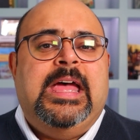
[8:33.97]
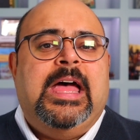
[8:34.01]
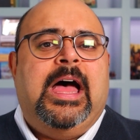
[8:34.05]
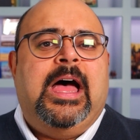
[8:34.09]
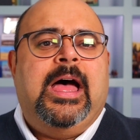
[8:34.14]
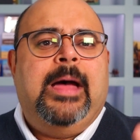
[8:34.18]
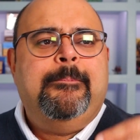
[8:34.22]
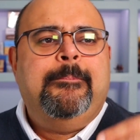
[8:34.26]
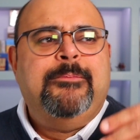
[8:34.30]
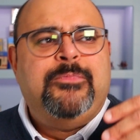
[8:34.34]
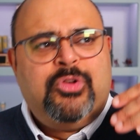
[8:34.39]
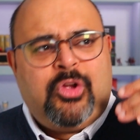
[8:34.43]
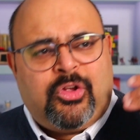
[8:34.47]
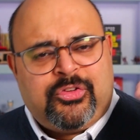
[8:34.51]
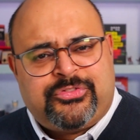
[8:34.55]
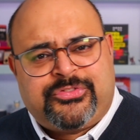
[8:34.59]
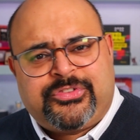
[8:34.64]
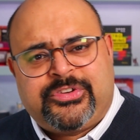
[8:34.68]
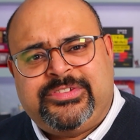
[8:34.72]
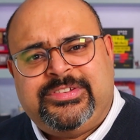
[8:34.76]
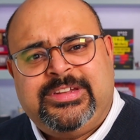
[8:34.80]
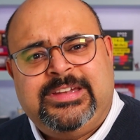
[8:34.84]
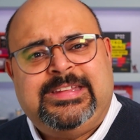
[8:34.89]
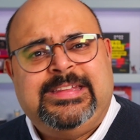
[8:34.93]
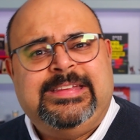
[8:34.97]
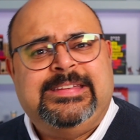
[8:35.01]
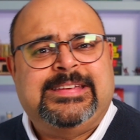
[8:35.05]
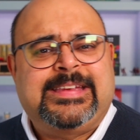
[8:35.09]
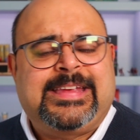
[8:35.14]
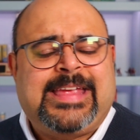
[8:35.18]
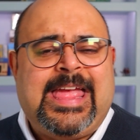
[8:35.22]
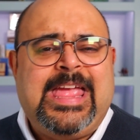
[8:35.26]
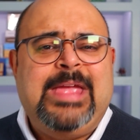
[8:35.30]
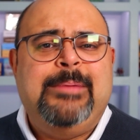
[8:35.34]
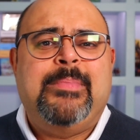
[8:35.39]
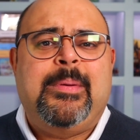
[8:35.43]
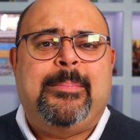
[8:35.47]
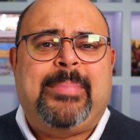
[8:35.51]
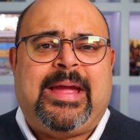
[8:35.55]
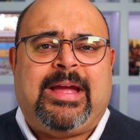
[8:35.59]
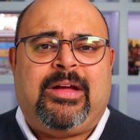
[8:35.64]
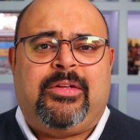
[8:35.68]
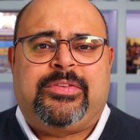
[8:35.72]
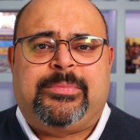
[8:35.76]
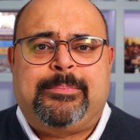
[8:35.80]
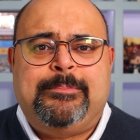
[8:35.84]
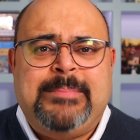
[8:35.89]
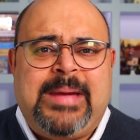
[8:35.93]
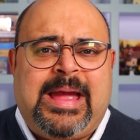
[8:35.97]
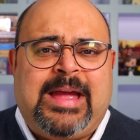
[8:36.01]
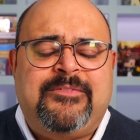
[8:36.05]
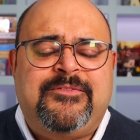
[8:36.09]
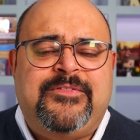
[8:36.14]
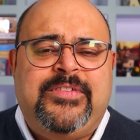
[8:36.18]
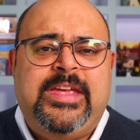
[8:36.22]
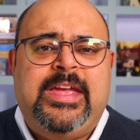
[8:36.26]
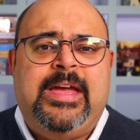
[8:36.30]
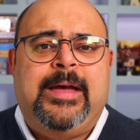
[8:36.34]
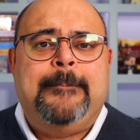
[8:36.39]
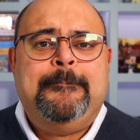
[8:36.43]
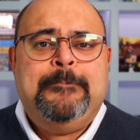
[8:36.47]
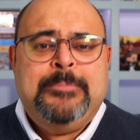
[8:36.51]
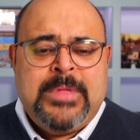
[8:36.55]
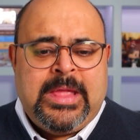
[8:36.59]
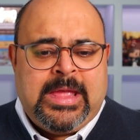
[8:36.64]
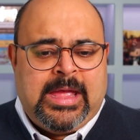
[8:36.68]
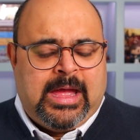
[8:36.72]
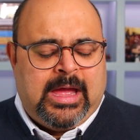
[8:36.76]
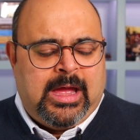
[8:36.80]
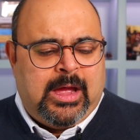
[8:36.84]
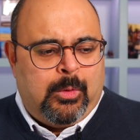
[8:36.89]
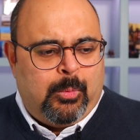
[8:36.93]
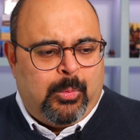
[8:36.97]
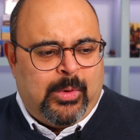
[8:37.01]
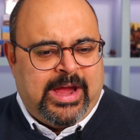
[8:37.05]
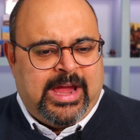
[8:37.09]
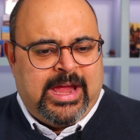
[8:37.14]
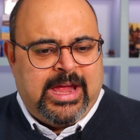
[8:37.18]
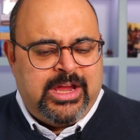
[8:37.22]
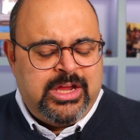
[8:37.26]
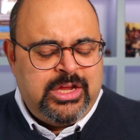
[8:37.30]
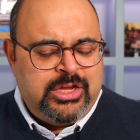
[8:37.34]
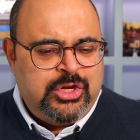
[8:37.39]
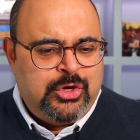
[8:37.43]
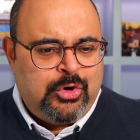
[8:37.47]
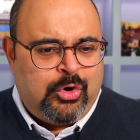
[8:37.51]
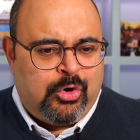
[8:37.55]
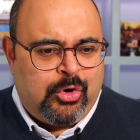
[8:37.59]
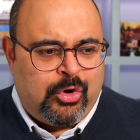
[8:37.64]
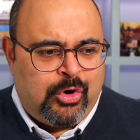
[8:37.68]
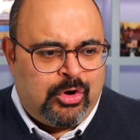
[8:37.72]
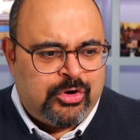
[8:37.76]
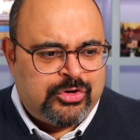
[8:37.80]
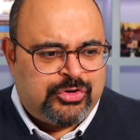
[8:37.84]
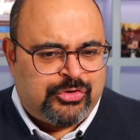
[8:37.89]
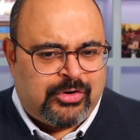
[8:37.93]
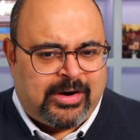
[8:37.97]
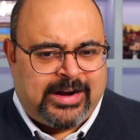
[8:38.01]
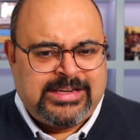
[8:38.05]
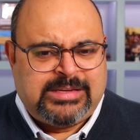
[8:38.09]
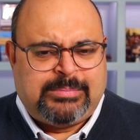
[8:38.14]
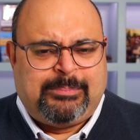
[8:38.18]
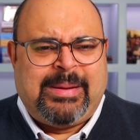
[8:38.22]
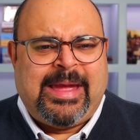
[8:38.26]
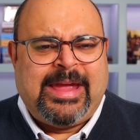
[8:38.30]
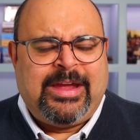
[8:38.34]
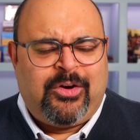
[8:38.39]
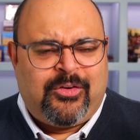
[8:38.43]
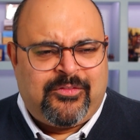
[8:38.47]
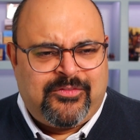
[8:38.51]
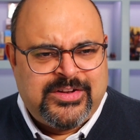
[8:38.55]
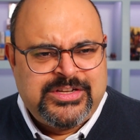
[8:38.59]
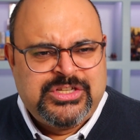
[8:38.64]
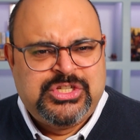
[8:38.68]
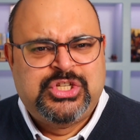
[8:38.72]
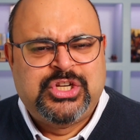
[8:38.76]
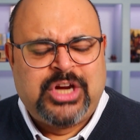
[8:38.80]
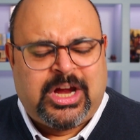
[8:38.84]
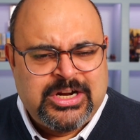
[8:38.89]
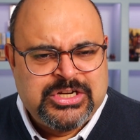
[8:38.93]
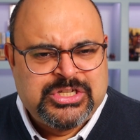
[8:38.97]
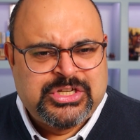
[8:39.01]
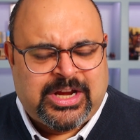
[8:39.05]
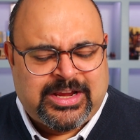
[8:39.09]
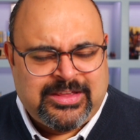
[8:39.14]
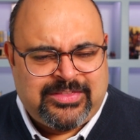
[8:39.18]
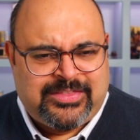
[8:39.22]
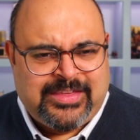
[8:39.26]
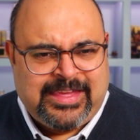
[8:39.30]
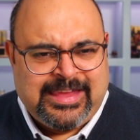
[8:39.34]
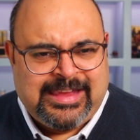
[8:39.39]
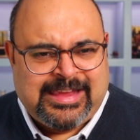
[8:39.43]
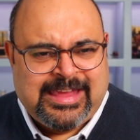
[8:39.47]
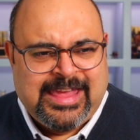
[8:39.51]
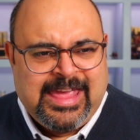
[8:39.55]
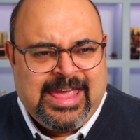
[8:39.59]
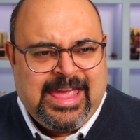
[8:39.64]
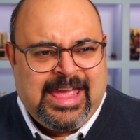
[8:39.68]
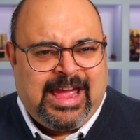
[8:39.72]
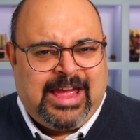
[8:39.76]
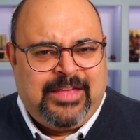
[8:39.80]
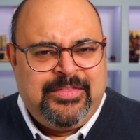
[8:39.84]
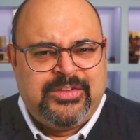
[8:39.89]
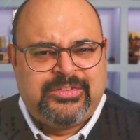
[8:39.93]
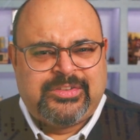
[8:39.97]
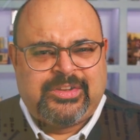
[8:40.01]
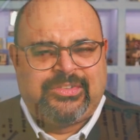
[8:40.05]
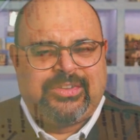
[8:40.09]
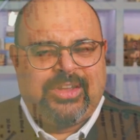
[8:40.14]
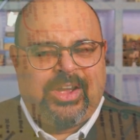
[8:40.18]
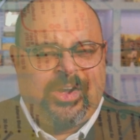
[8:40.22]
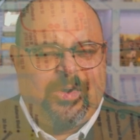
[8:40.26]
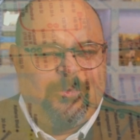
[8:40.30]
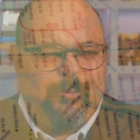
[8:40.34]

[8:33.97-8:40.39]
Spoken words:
Nostra City is a game about mafia where you're trying to pay off a judge, I think, and there's a tug